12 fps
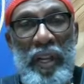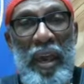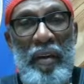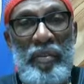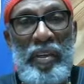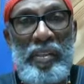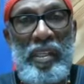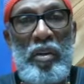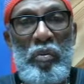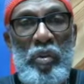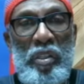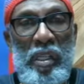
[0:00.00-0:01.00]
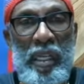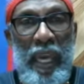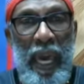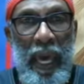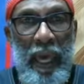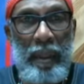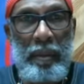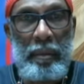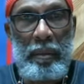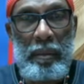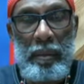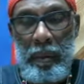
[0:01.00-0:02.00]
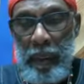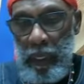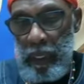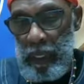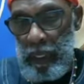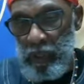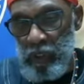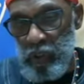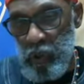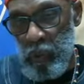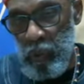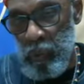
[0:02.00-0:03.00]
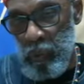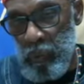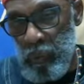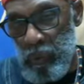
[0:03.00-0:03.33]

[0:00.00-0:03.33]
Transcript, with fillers: and a half years he originally got. So,